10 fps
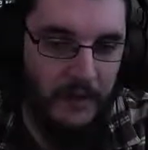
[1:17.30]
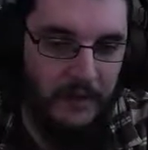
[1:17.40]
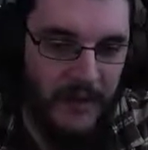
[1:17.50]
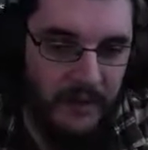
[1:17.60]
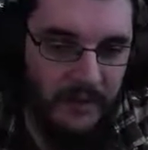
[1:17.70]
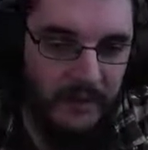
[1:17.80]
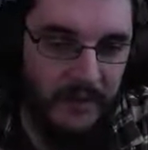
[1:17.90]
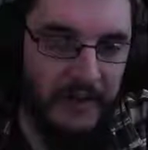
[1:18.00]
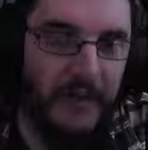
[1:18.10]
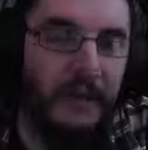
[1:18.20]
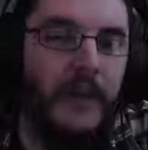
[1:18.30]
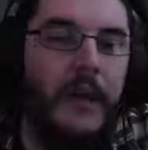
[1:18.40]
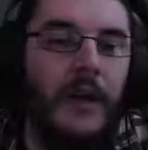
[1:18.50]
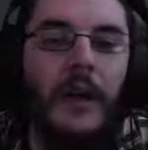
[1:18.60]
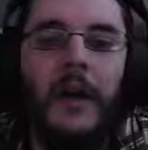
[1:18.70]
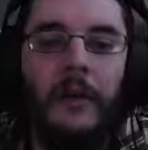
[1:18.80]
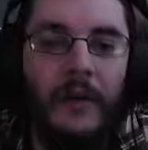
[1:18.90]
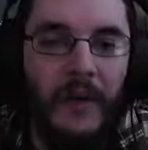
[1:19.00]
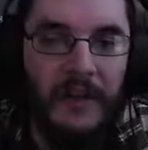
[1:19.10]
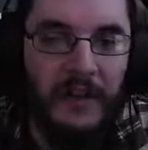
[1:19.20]
Game stability.
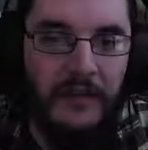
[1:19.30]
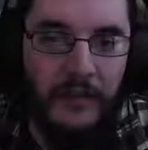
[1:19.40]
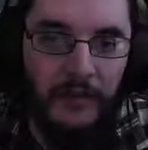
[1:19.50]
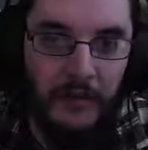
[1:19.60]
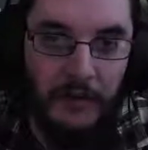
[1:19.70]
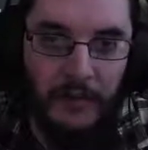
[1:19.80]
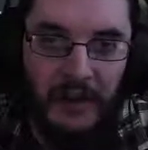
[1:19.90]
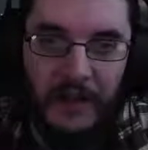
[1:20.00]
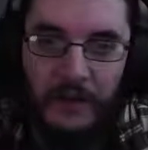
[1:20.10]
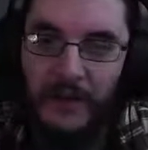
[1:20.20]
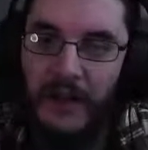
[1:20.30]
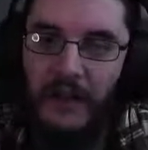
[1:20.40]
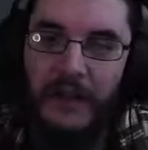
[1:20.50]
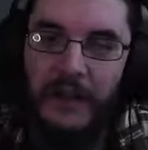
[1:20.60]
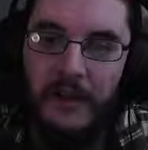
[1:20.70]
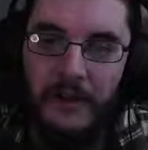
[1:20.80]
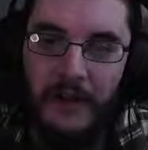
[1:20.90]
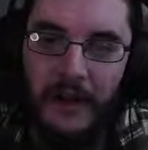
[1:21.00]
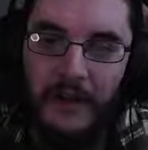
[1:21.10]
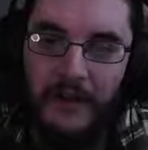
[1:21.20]
We went into the pre-order beta with the idea
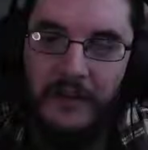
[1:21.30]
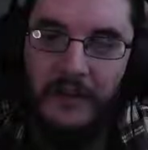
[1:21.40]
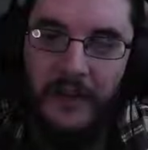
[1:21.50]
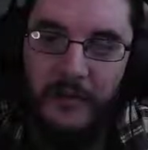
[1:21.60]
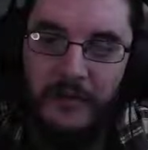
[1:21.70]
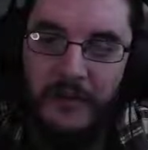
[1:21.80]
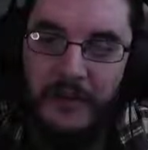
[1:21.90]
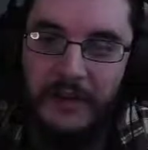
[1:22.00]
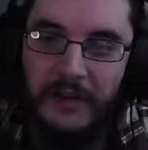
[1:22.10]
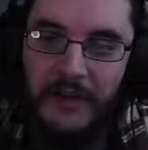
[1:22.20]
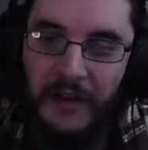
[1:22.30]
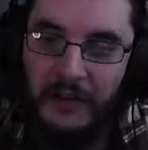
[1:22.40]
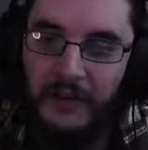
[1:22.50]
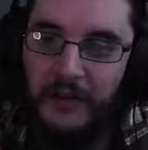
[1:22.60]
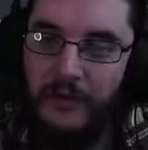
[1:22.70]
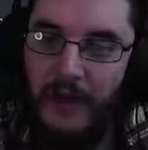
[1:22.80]
that this is an opportunity to test,